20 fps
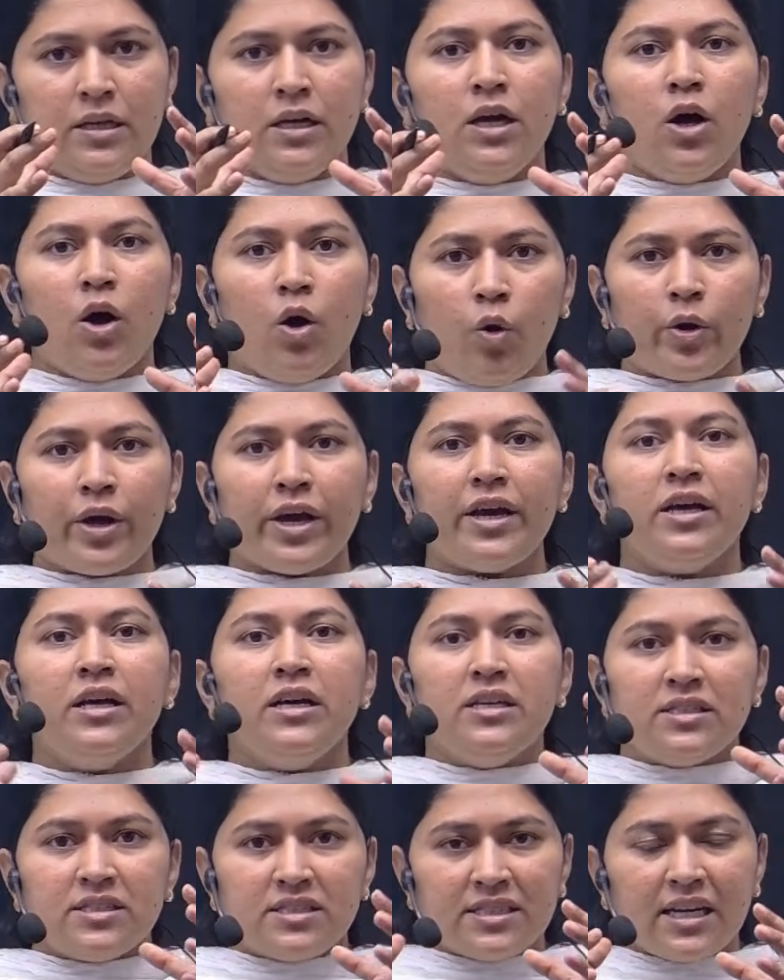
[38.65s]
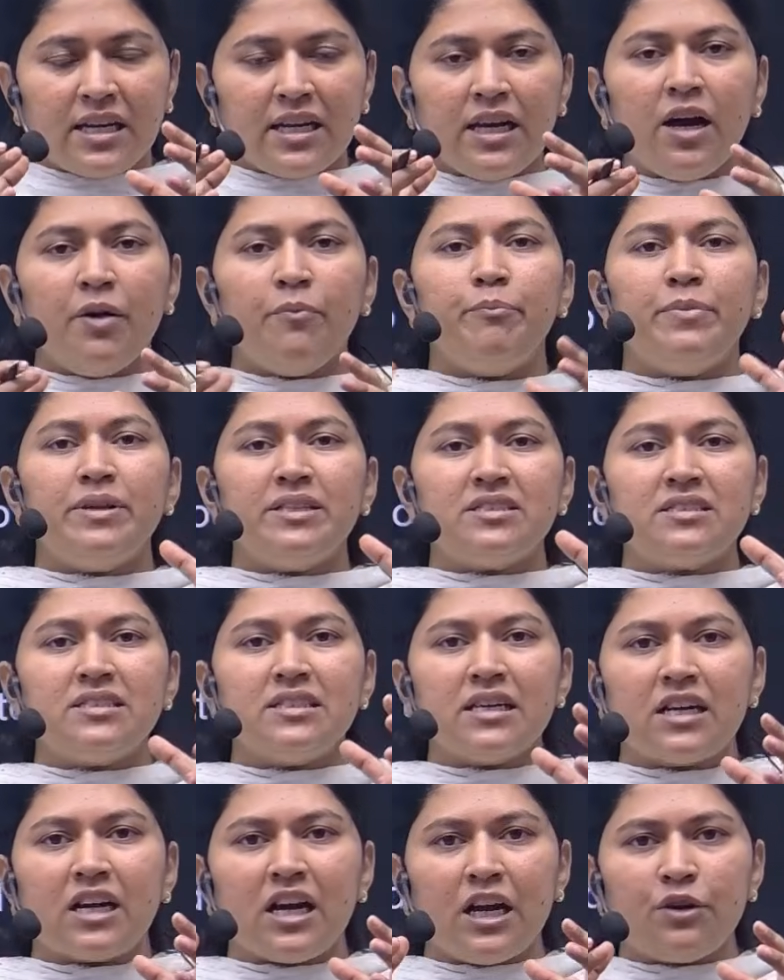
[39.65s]
Okay, Sangam means the
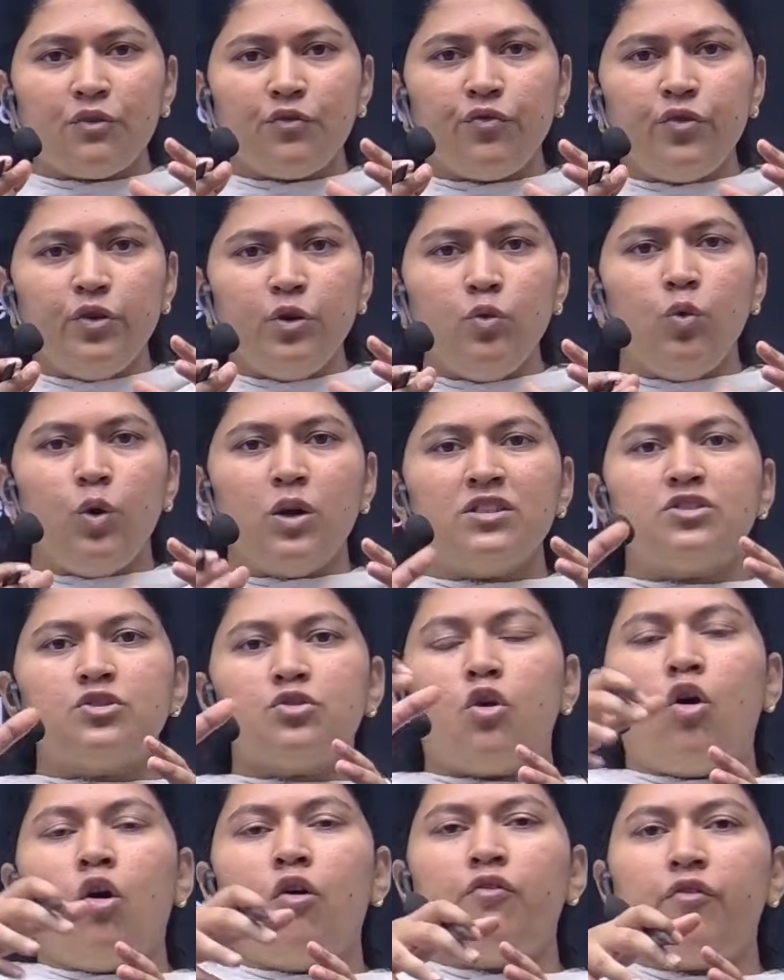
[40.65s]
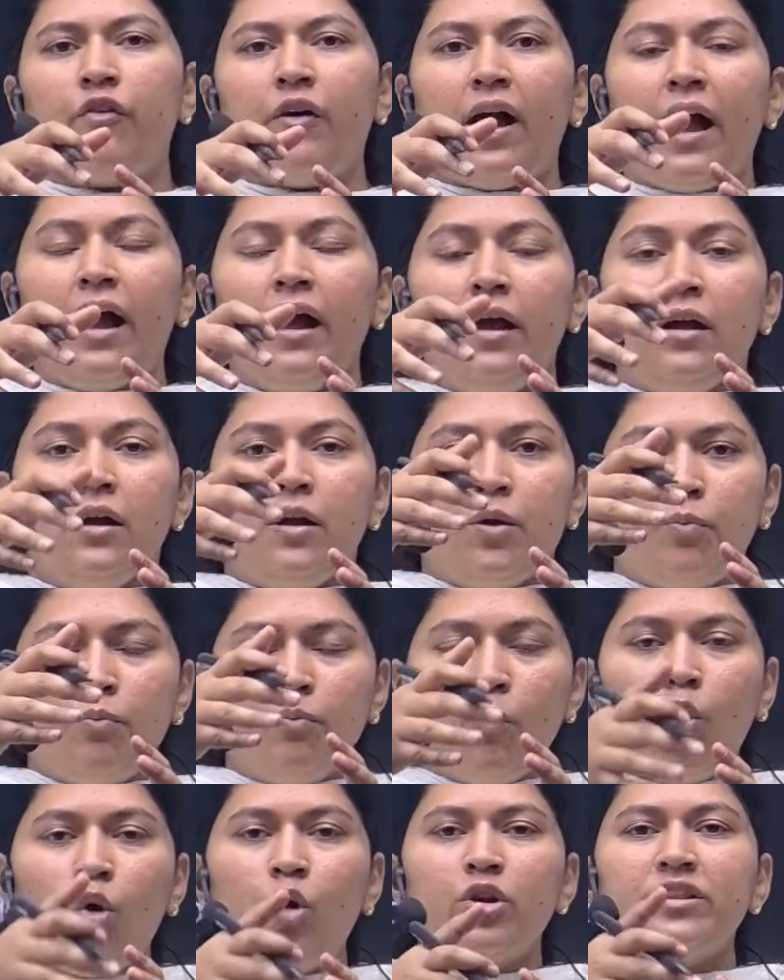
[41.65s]
confluence of
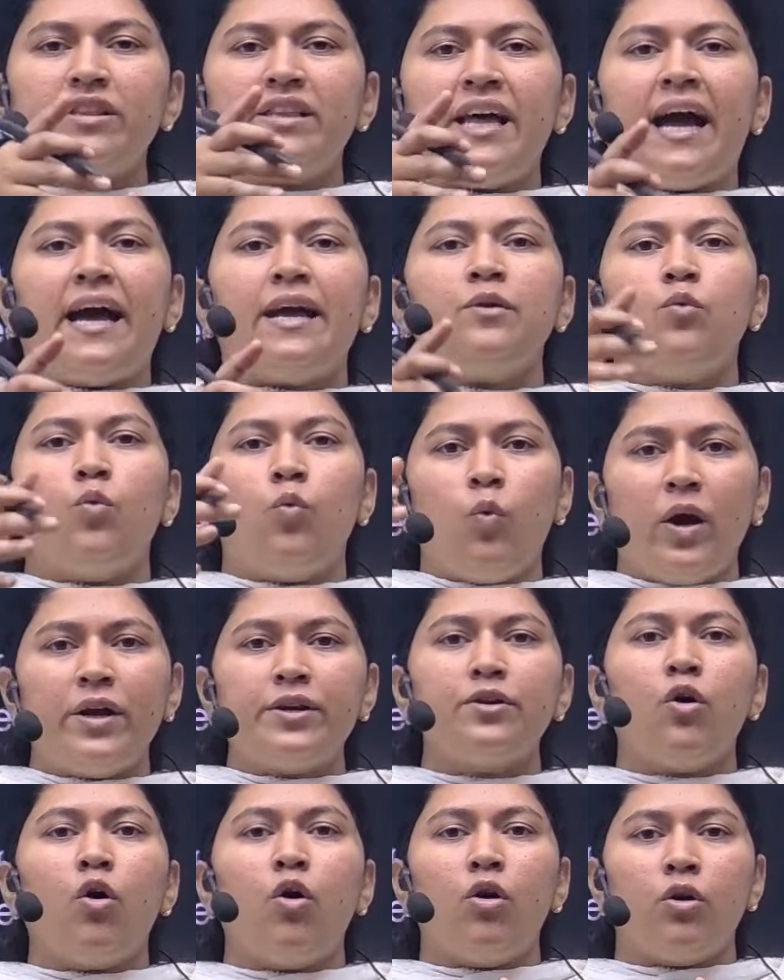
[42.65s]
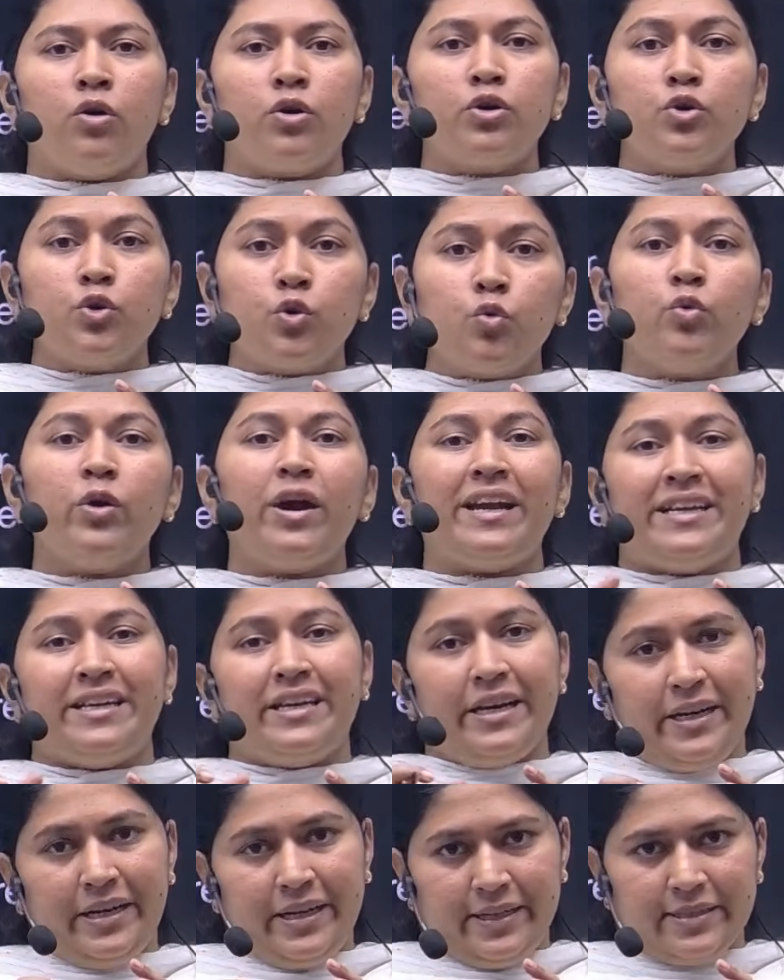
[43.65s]
more than one or two
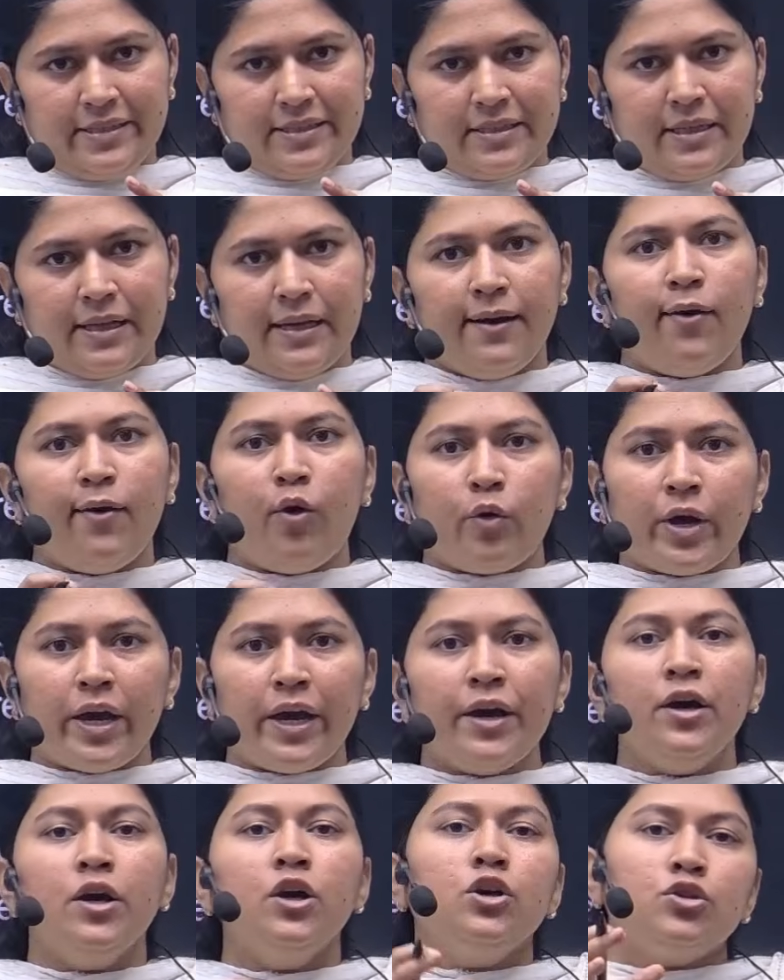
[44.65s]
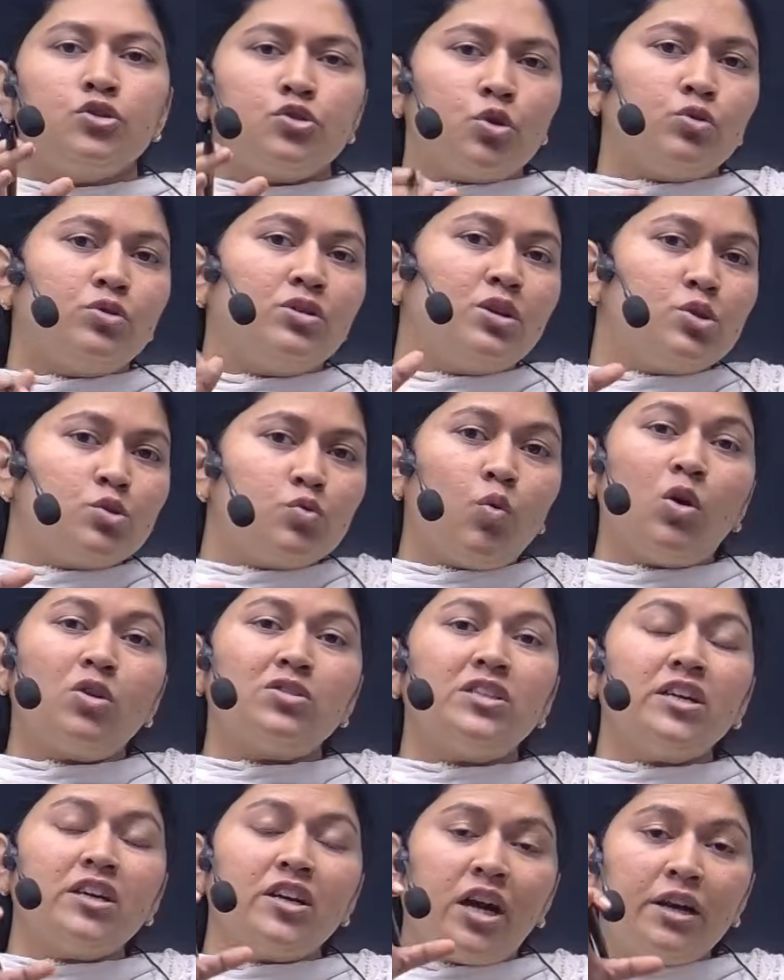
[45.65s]
entities. Okay, so this was the
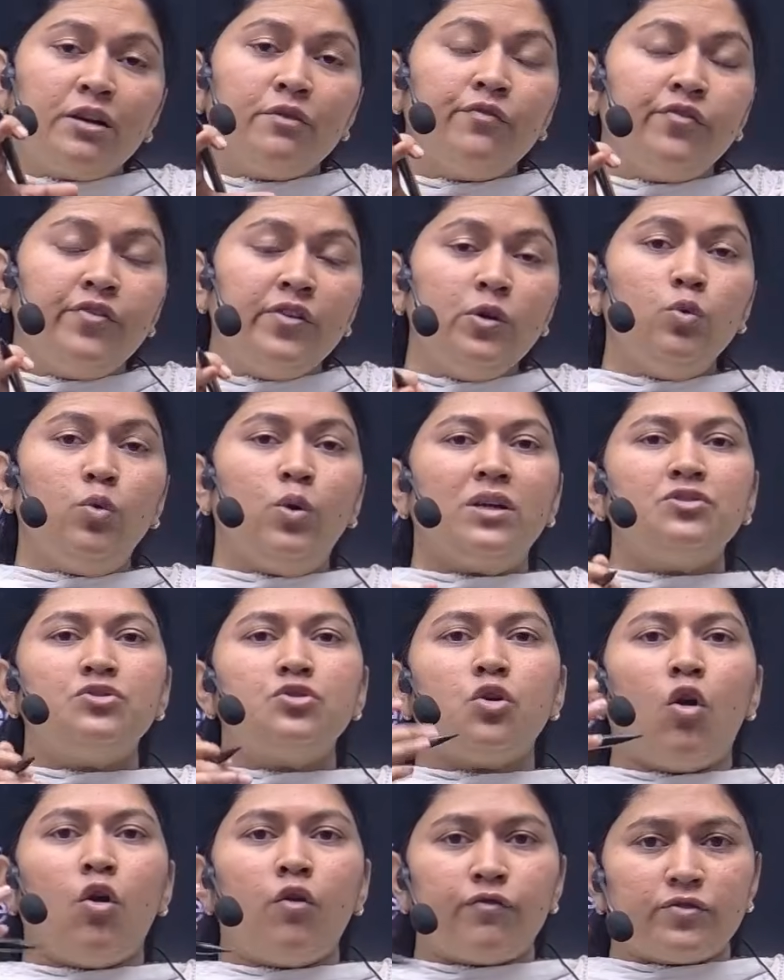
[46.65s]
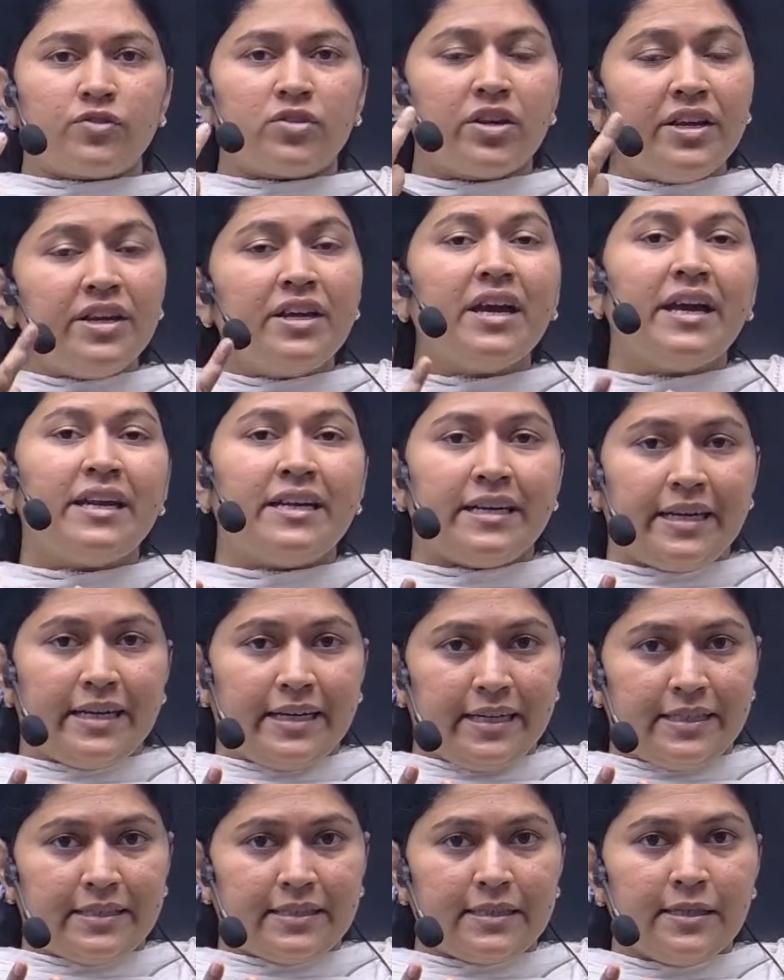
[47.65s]
confluence of three
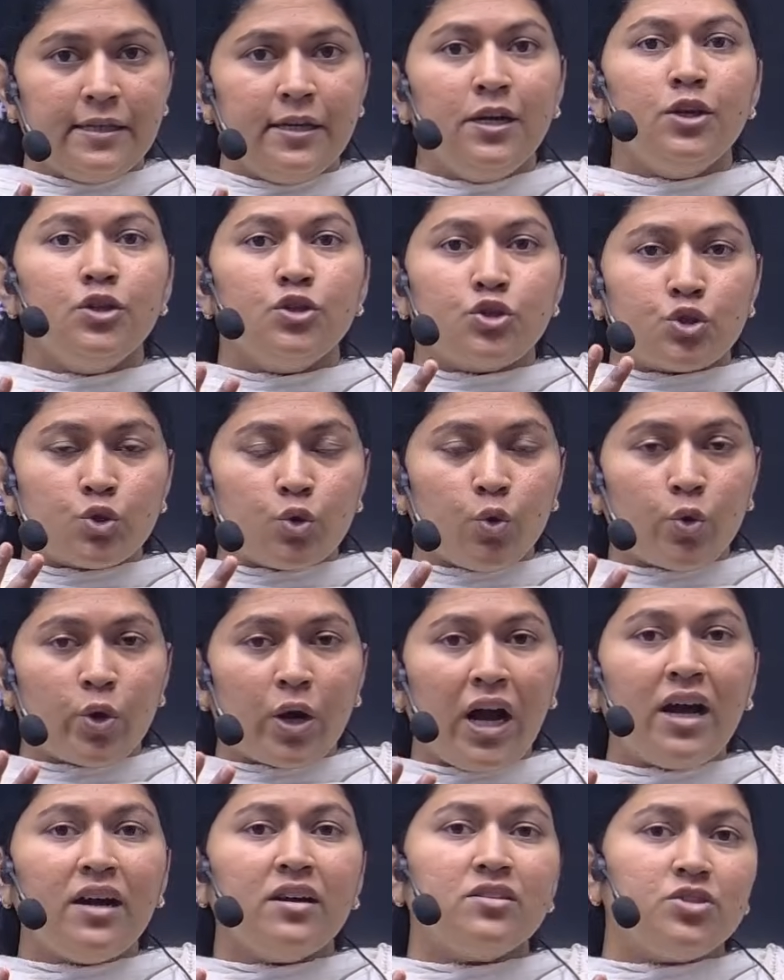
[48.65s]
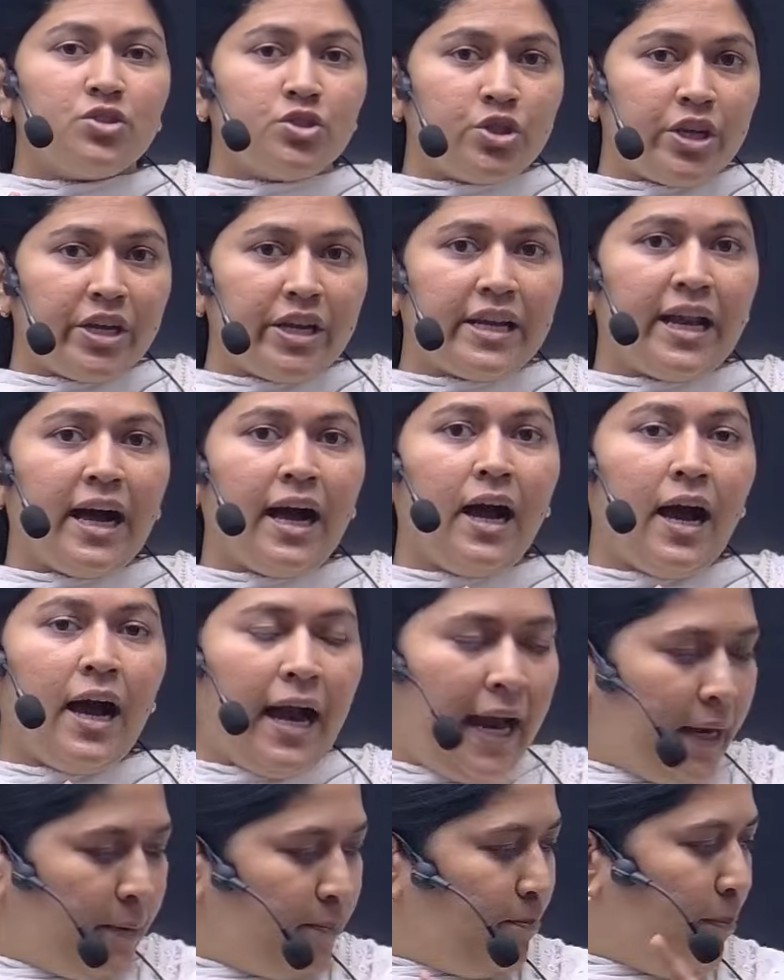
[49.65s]
entities: Chora, Chela,
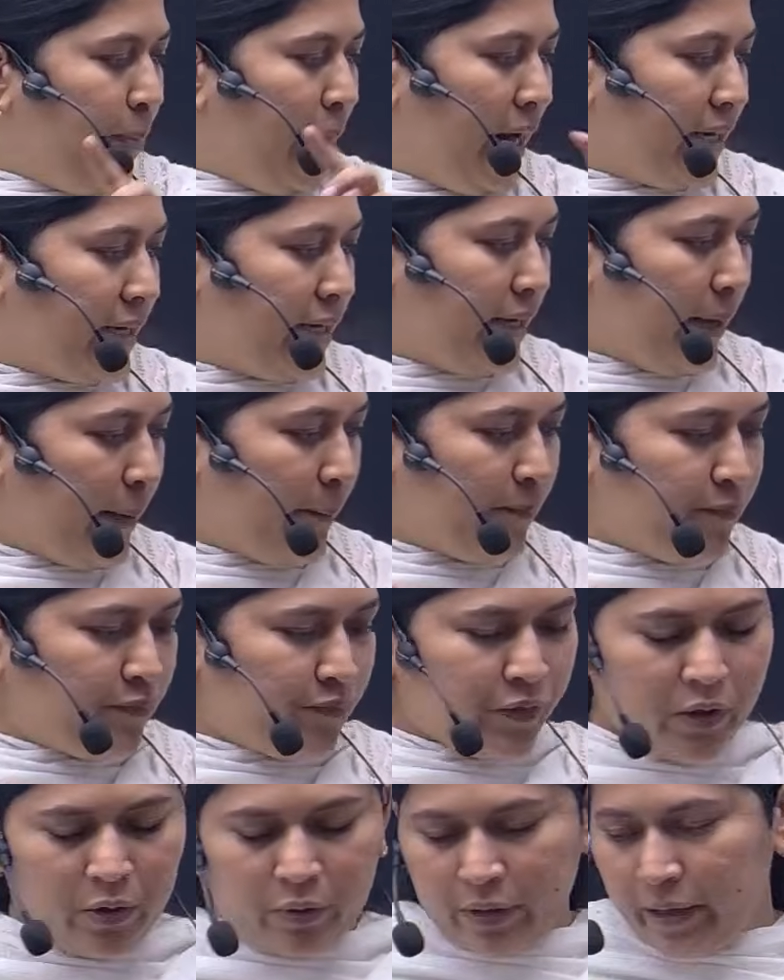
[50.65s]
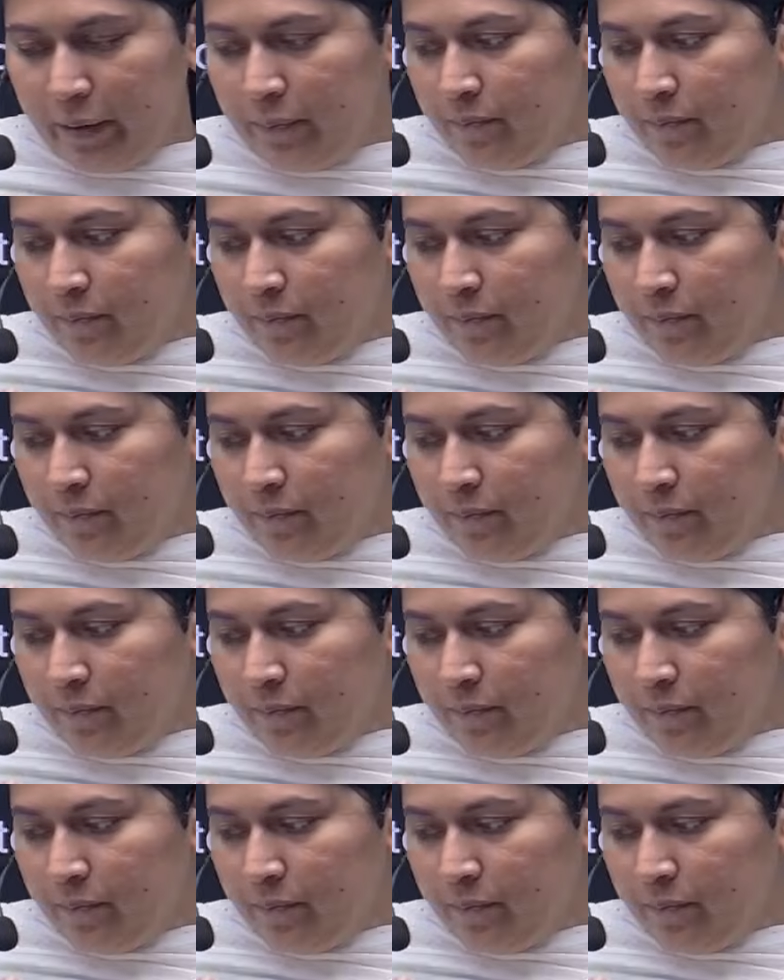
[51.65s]
and Pandya. Okay,